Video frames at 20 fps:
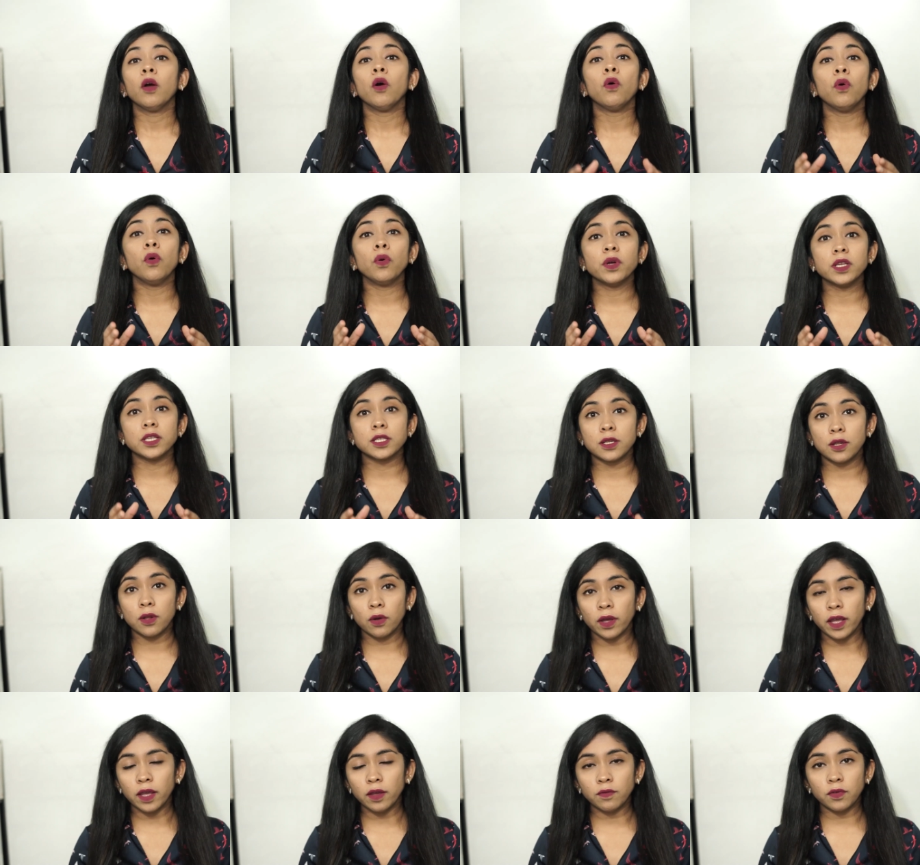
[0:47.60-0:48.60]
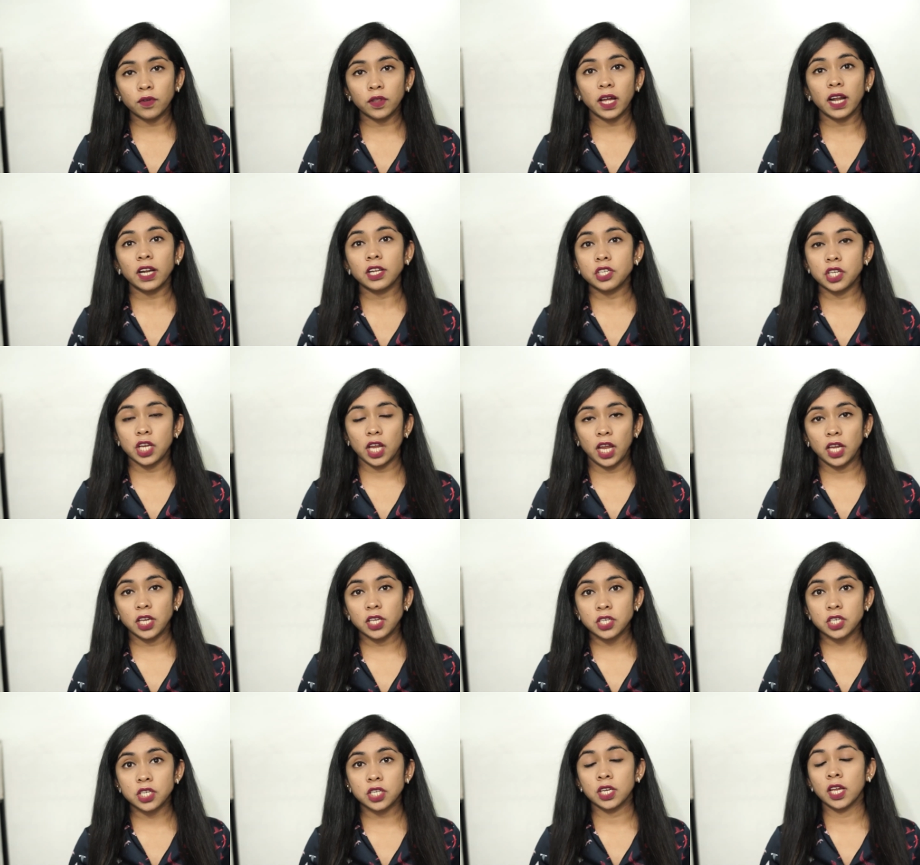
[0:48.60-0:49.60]
who is looking for that
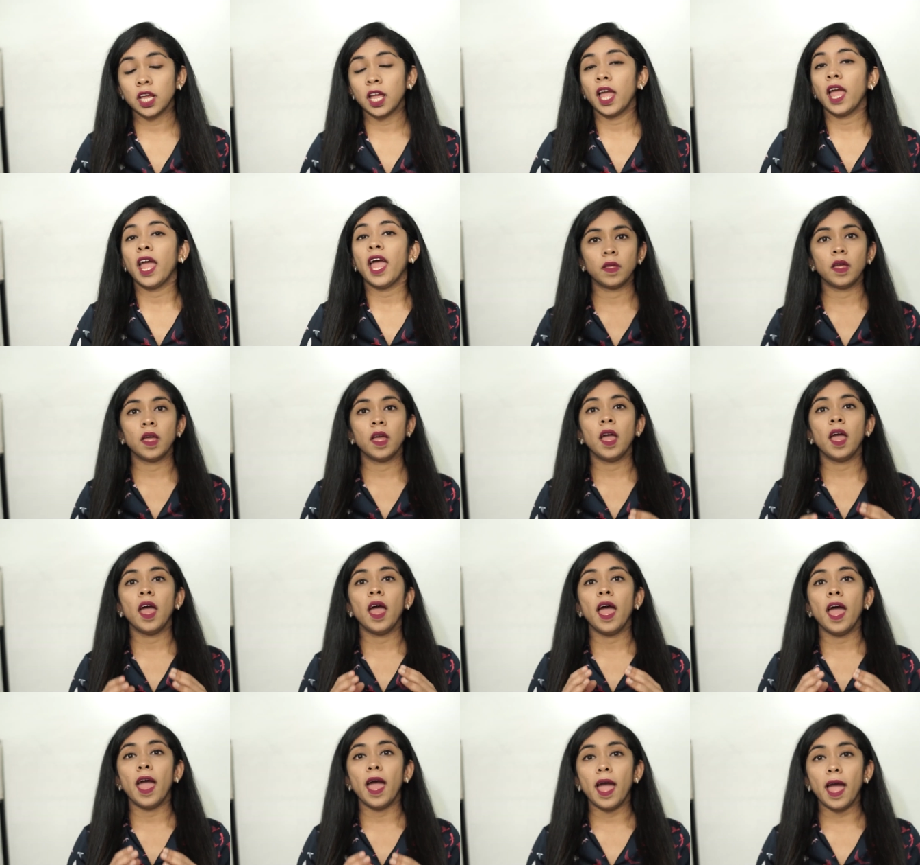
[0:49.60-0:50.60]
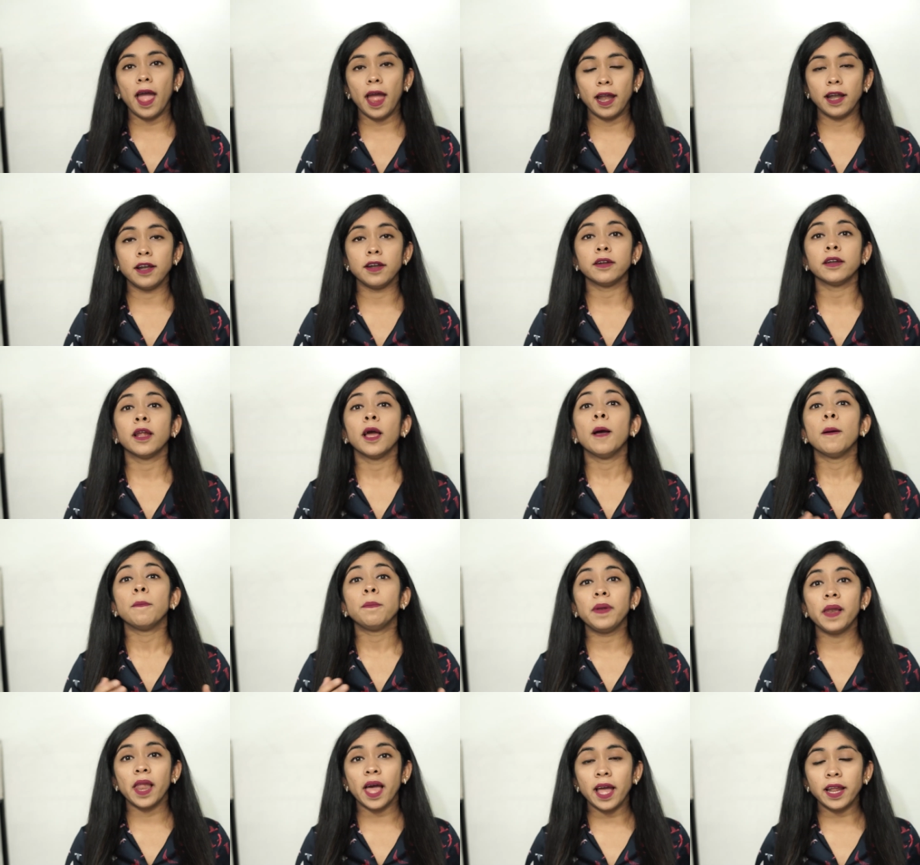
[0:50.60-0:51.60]
change and
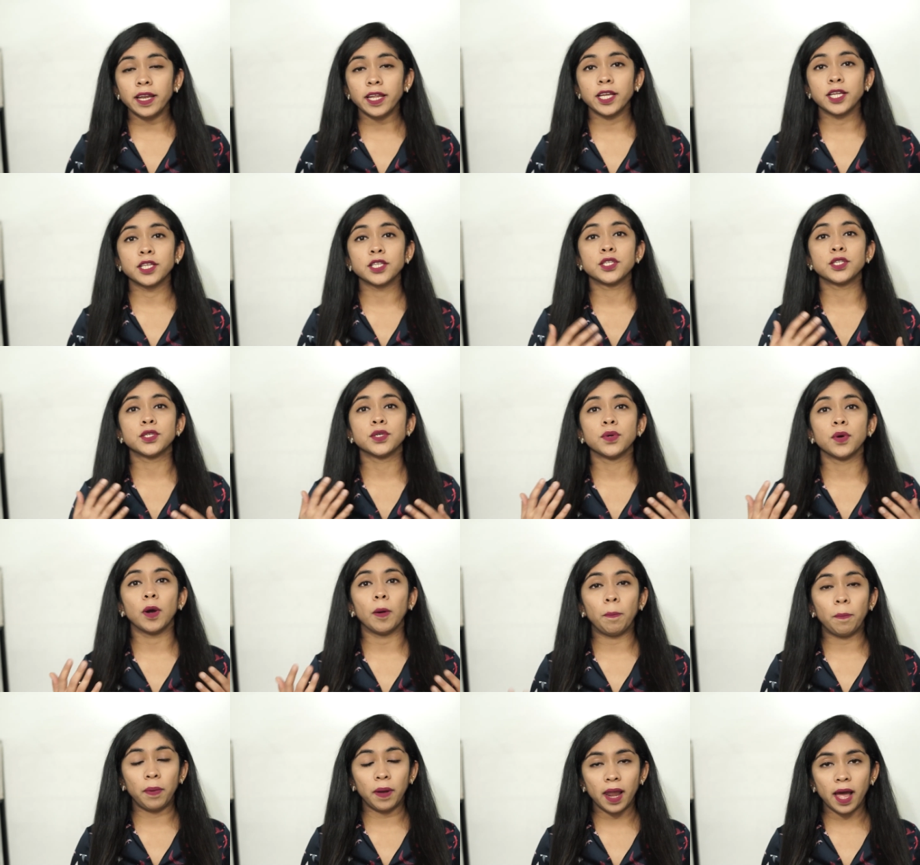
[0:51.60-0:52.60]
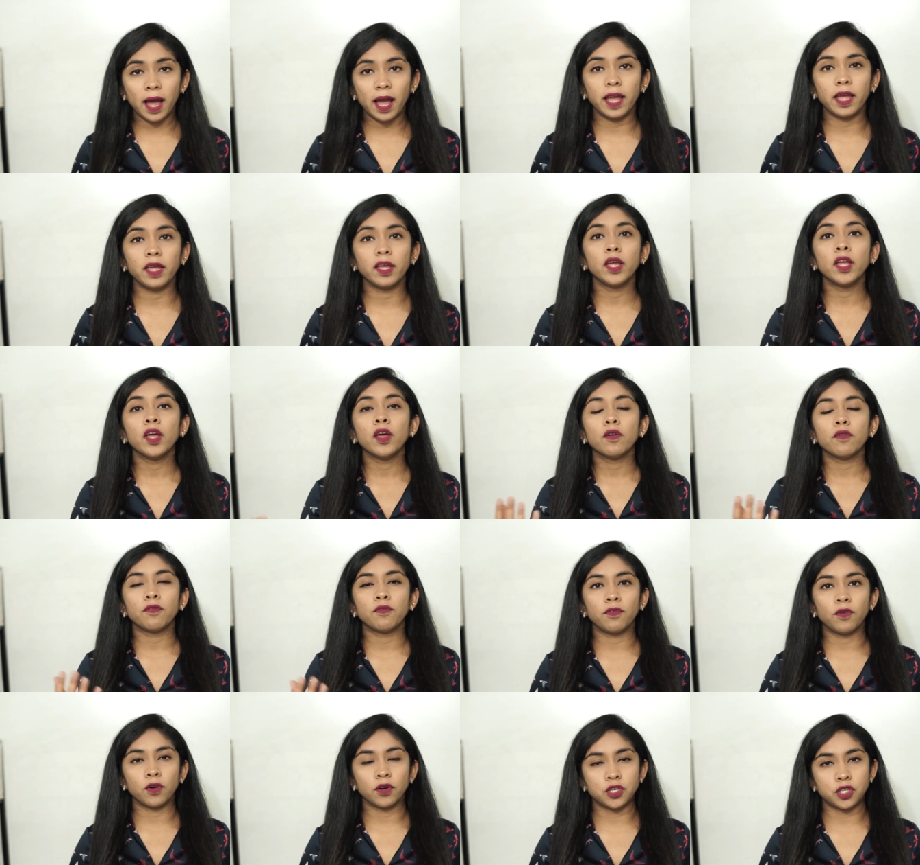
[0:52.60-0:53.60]
planning to apply
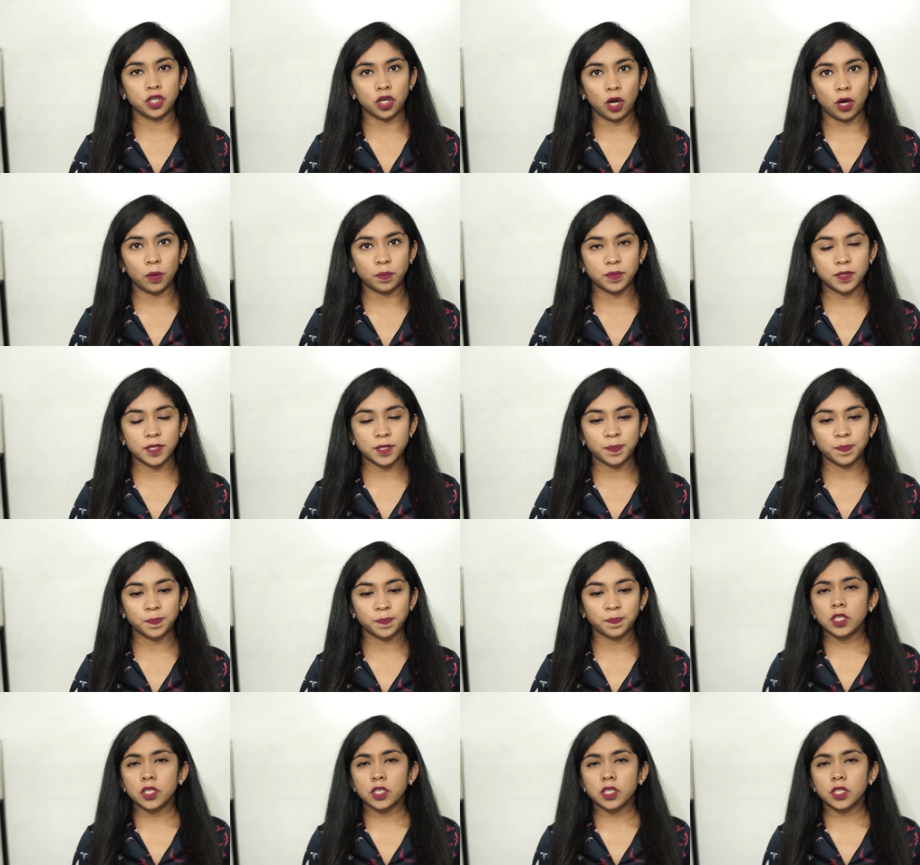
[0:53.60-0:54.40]
for jobs.